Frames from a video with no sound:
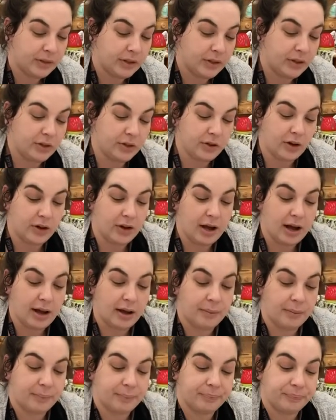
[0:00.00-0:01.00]
you
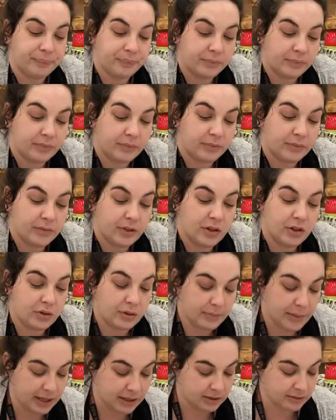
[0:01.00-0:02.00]
know, you
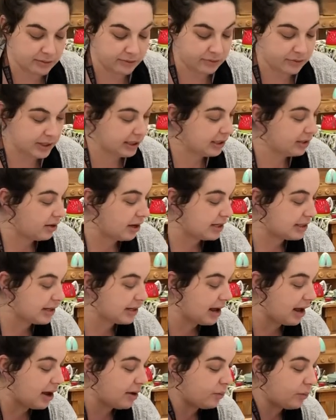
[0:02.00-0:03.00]
can make some really nice
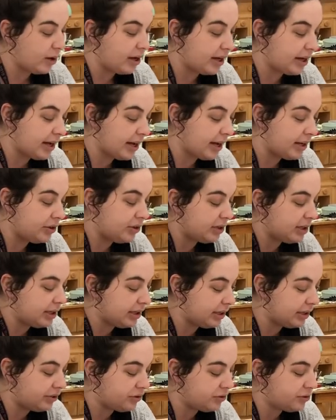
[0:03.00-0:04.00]
artwork, and you can
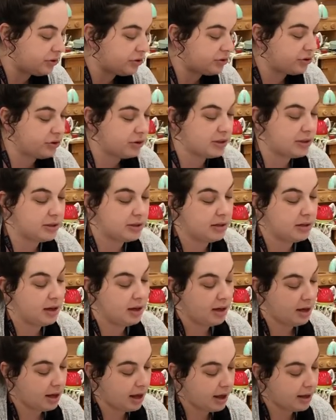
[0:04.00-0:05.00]
introduce
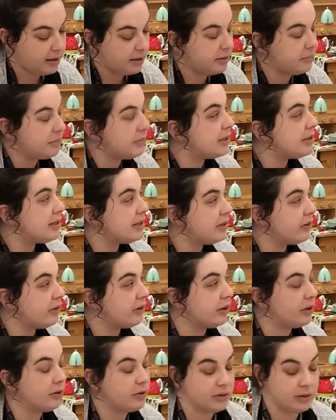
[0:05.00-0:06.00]
other
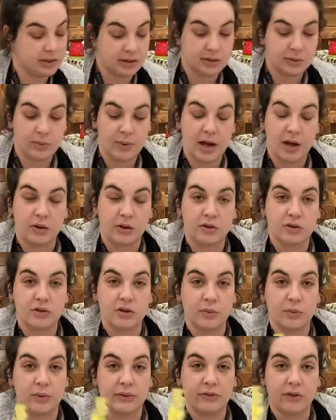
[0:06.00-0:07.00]
materials as well.
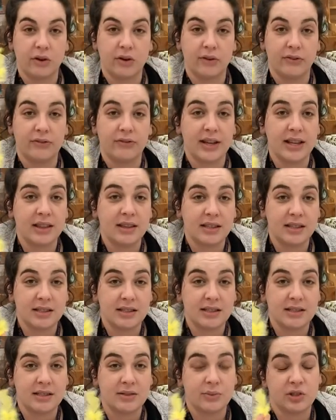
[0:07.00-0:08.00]
So we've got
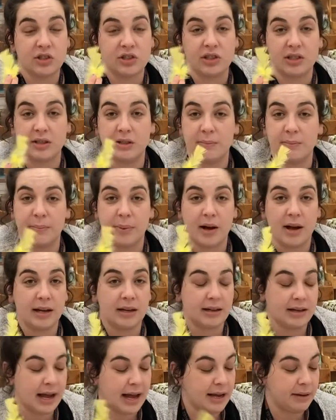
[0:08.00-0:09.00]
feathers, which you can buy
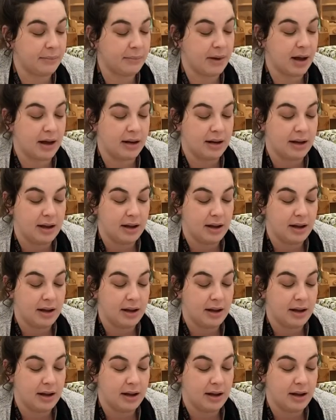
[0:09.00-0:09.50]
at Kmart,